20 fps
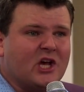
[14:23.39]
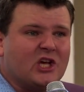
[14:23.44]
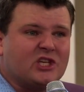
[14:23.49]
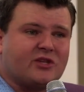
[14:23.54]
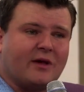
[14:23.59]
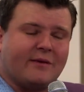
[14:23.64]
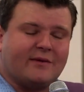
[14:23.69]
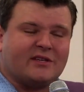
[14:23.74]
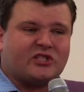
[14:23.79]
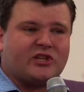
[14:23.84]

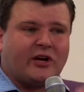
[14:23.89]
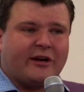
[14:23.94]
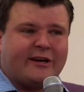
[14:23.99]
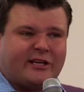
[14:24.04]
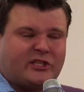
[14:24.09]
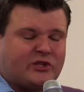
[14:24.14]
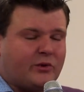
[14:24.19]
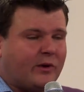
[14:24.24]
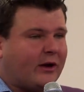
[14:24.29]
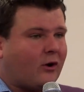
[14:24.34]
So I was
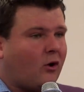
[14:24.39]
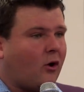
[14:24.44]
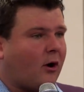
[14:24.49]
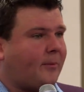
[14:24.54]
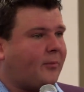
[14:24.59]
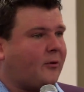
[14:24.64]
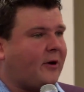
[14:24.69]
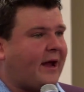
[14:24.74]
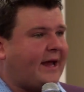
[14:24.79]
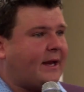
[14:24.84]
starting to
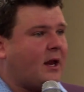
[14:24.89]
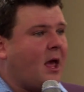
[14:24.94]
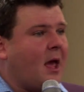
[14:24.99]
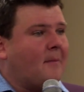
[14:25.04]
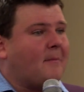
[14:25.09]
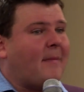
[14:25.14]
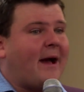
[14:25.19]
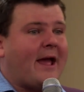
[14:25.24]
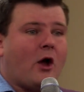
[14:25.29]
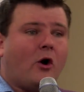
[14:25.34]
incorporate
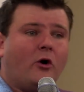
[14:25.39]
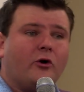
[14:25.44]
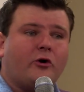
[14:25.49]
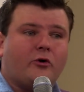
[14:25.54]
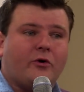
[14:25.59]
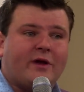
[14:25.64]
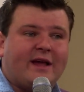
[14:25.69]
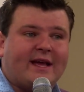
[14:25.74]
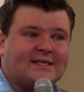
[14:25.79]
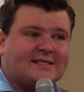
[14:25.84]
my own
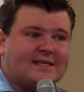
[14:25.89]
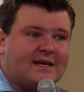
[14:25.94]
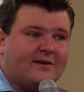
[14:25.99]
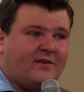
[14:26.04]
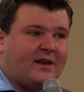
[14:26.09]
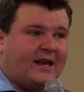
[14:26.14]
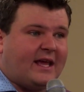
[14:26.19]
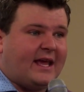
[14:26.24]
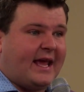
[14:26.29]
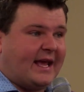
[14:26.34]

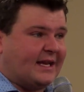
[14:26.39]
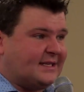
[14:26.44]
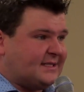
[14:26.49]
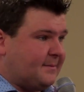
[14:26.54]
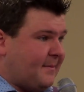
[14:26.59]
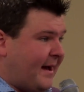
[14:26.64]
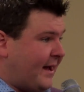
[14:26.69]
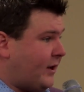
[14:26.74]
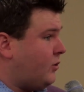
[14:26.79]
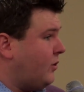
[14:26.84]
creativity
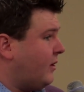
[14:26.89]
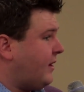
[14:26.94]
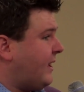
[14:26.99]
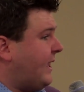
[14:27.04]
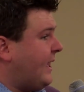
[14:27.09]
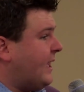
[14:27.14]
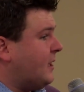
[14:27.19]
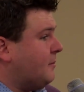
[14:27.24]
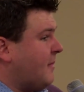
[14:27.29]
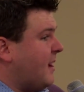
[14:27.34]
into my
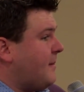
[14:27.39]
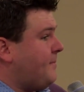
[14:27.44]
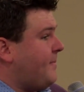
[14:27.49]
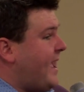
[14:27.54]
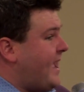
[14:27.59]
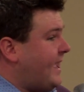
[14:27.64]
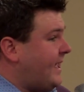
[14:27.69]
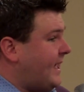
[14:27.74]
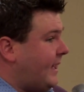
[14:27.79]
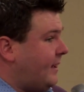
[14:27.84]
cooking and my
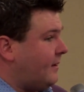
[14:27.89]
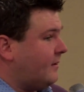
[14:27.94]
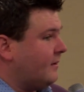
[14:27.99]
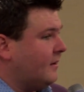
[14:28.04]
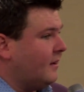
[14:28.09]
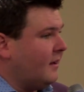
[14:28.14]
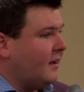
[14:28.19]
baking.